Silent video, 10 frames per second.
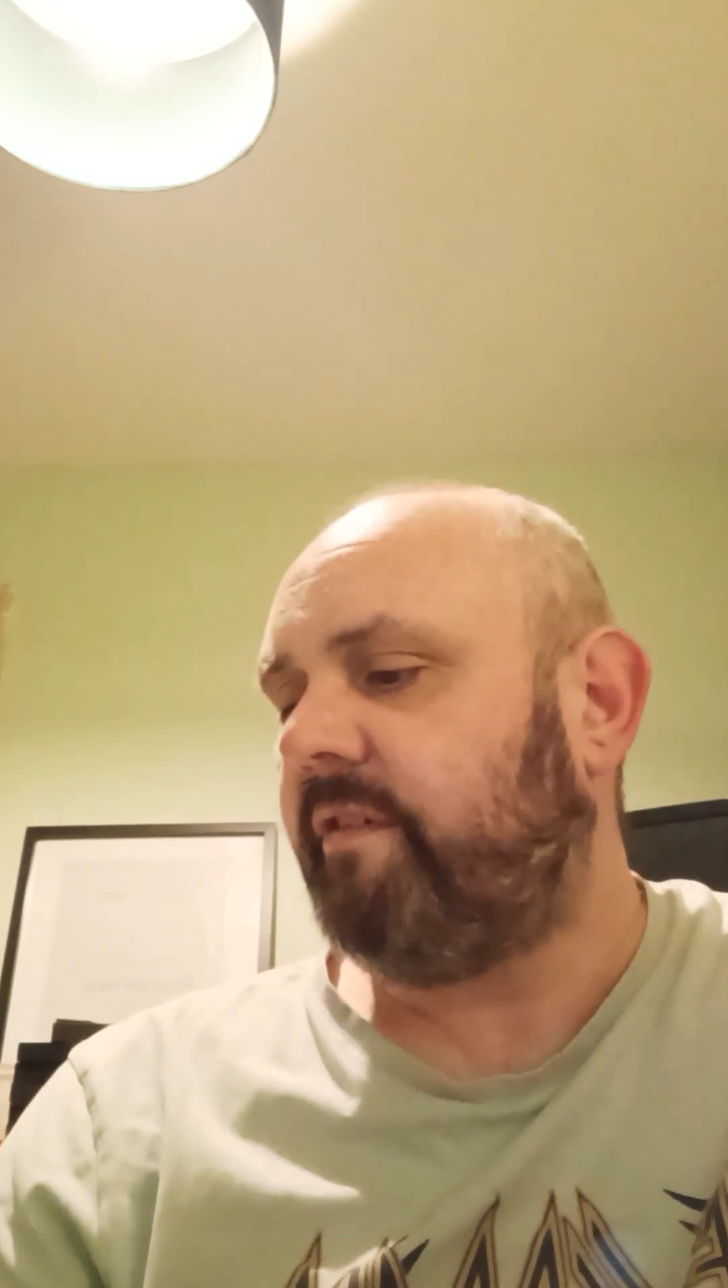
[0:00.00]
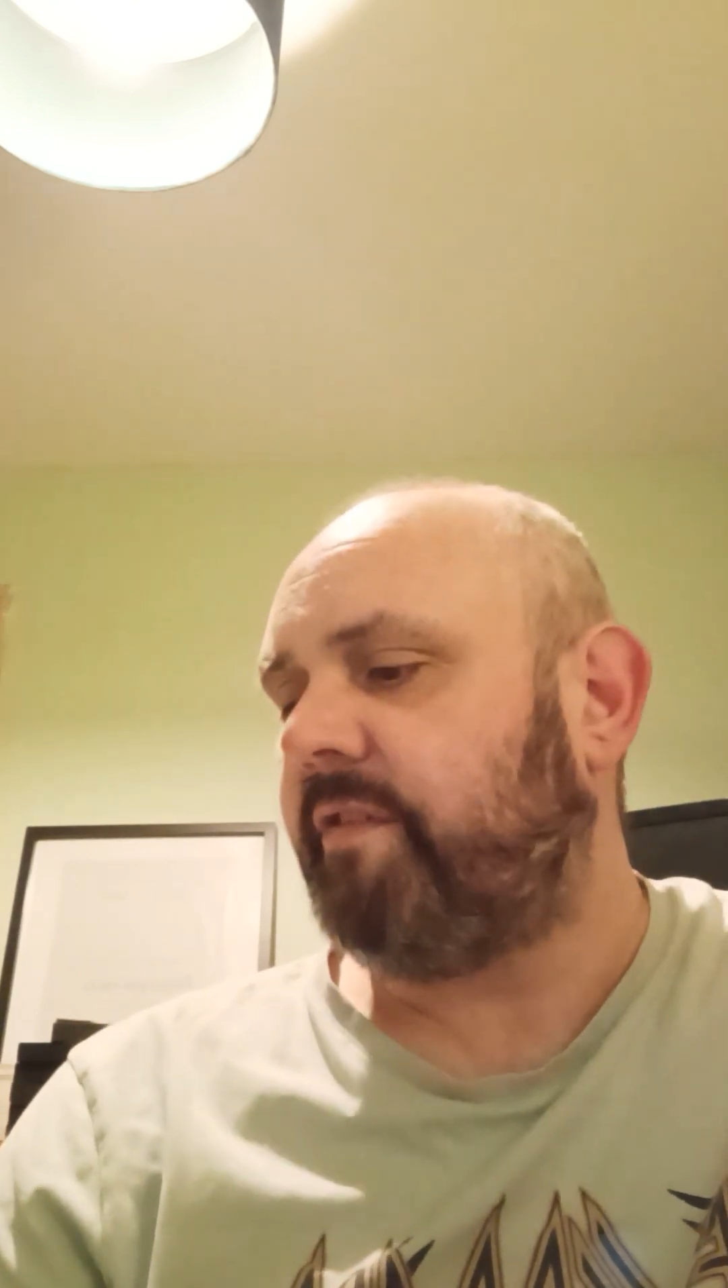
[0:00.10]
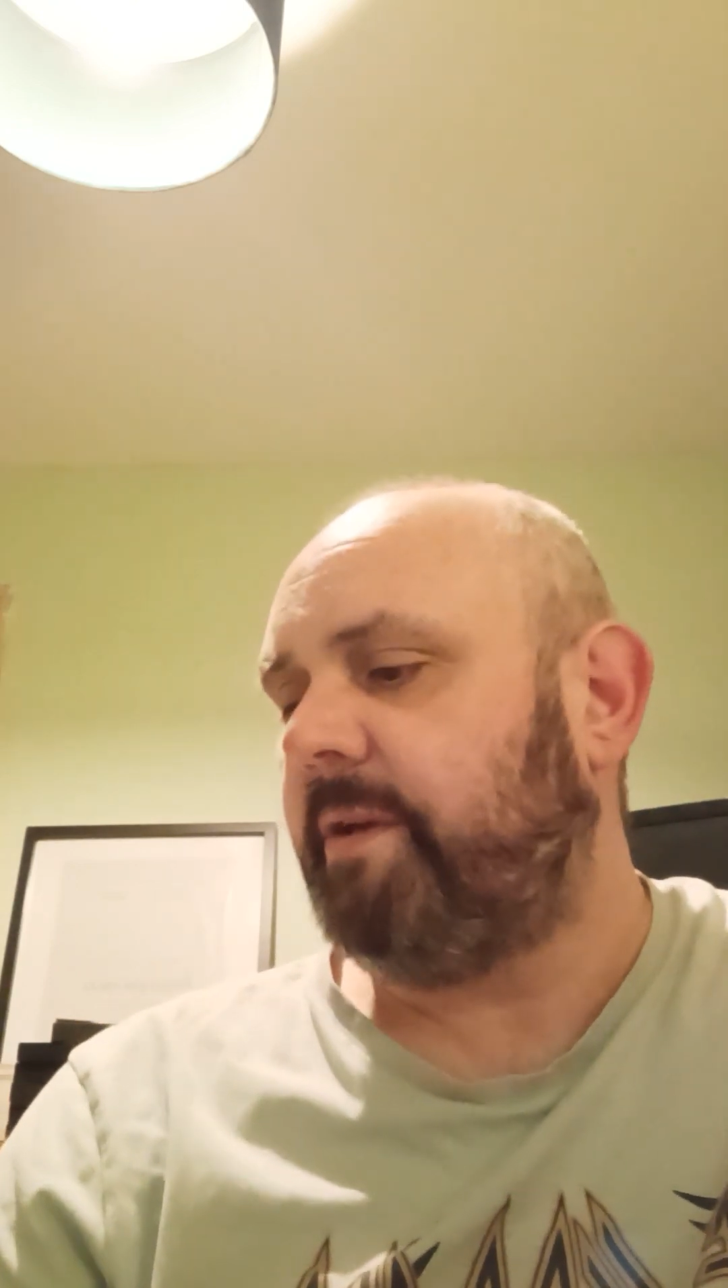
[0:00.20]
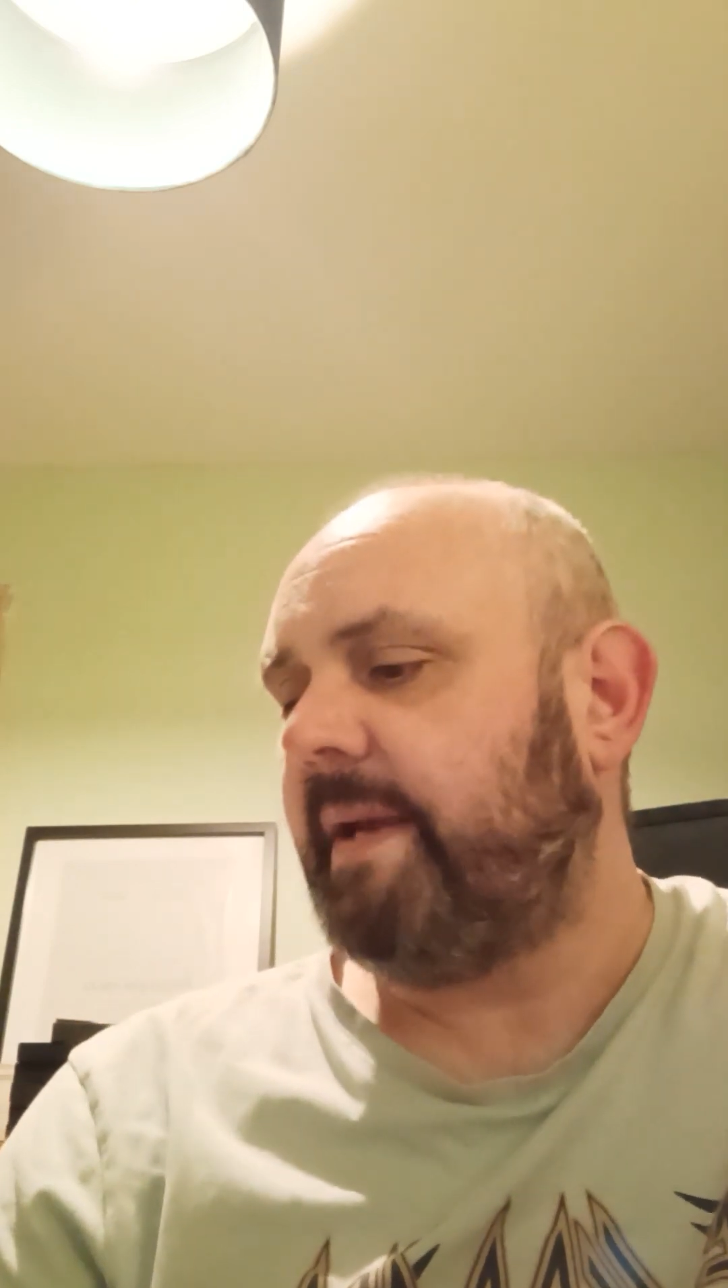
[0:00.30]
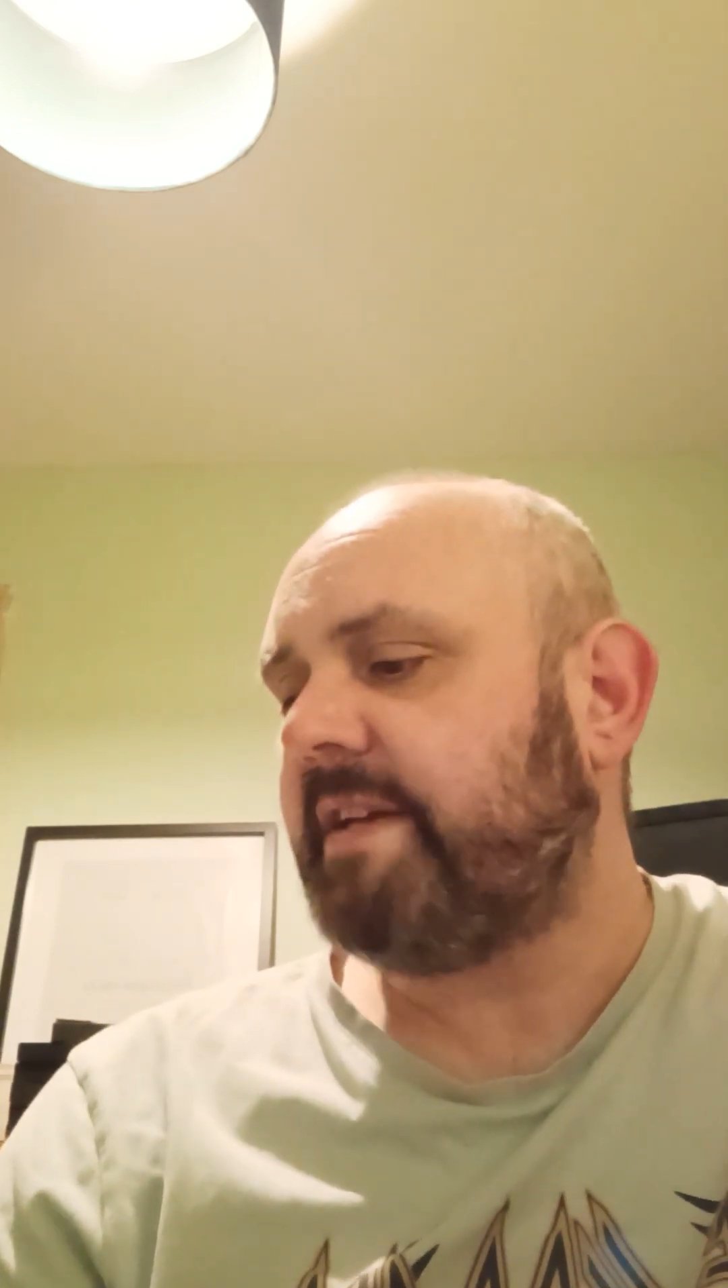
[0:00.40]
for a
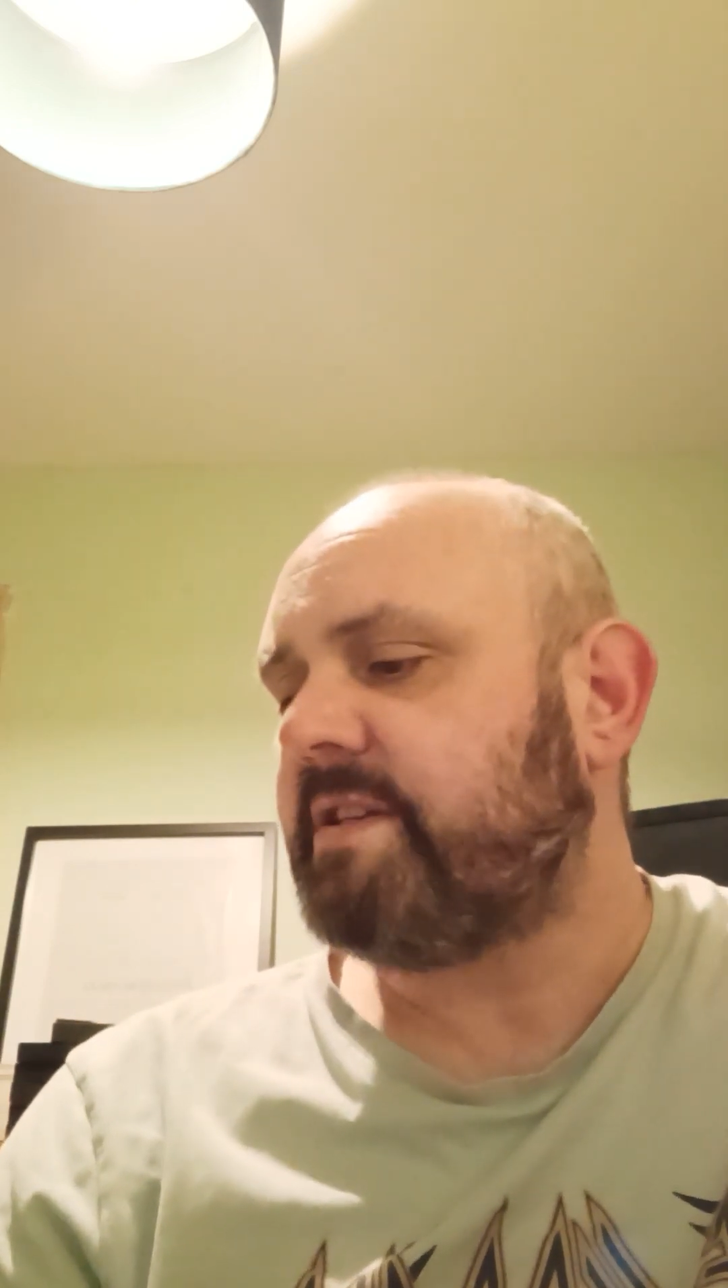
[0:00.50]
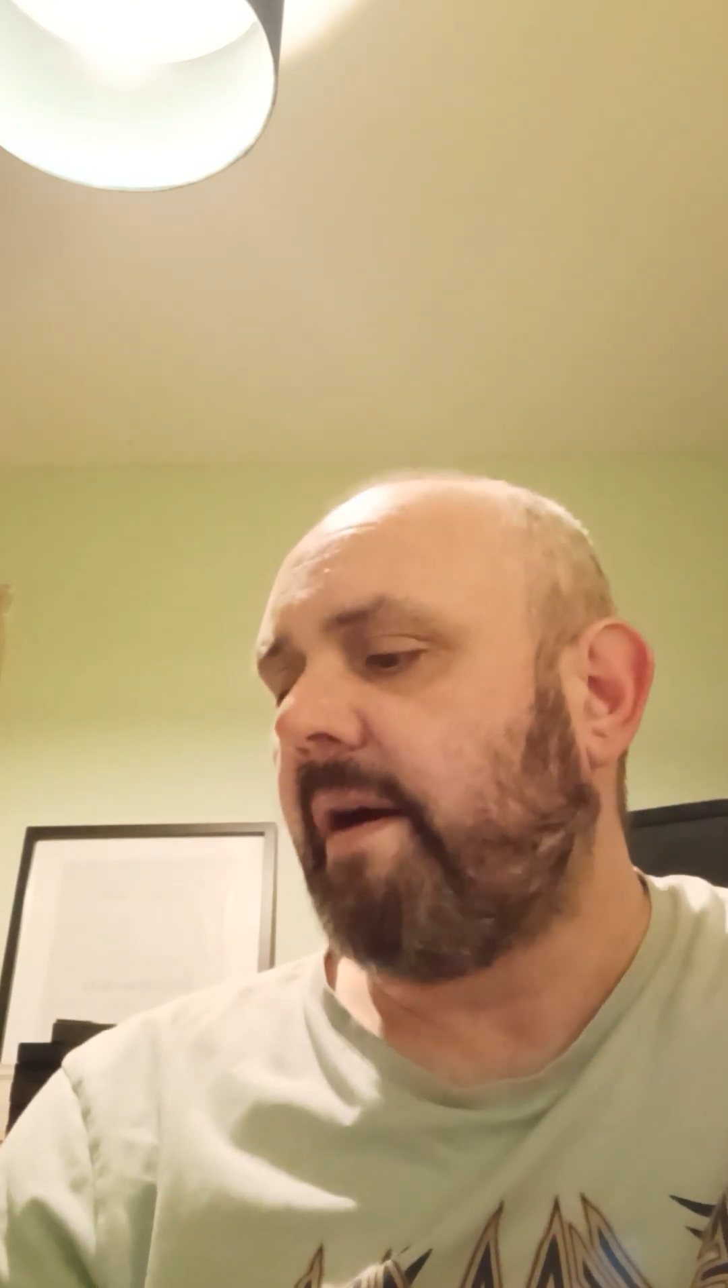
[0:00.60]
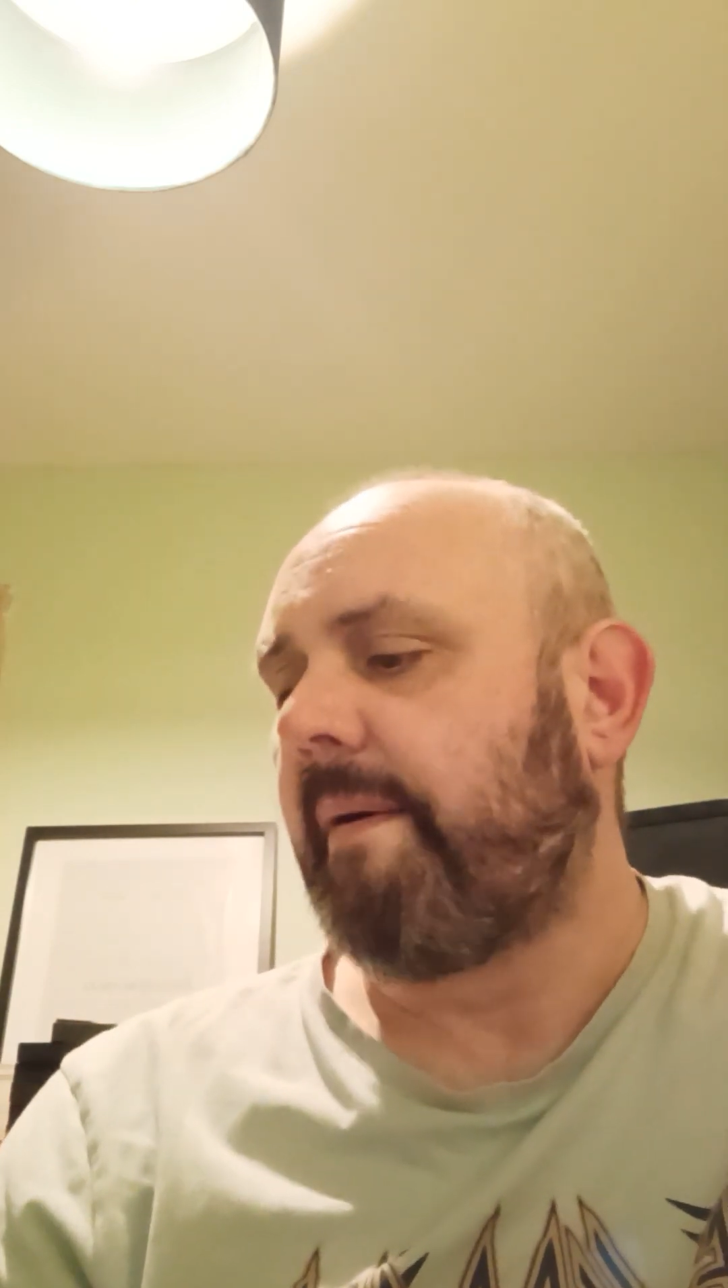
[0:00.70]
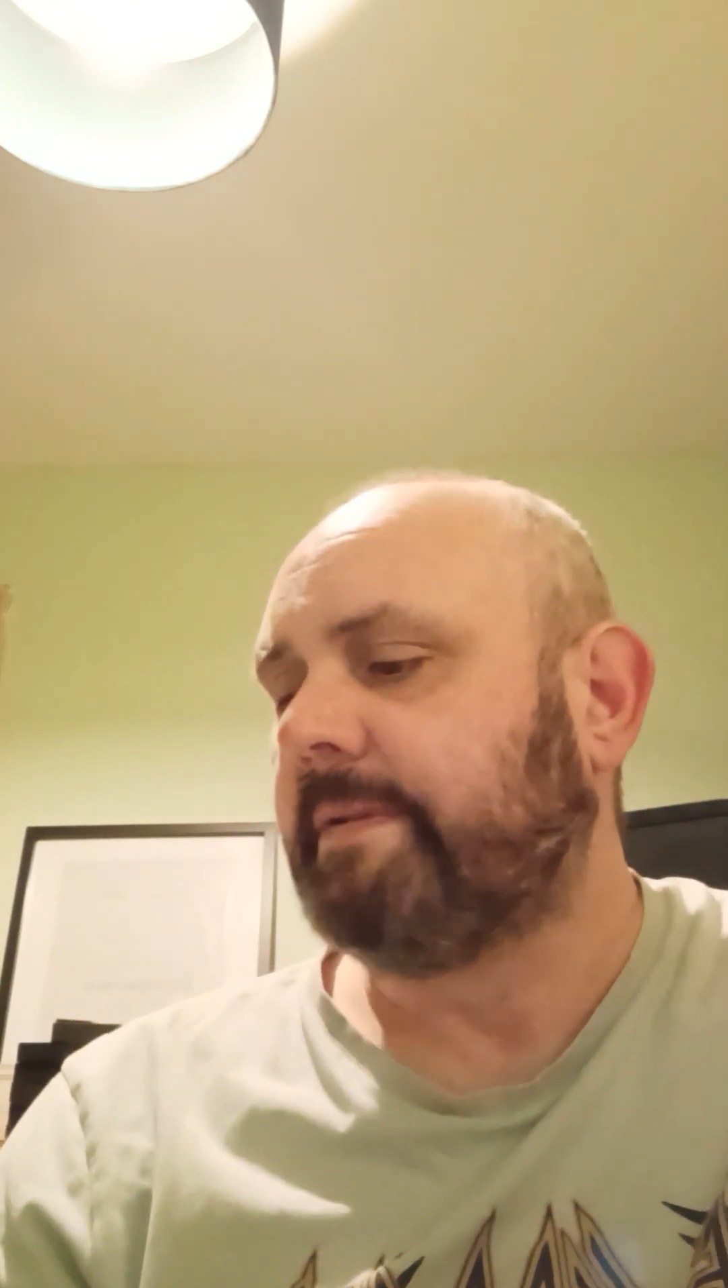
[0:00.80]
few years.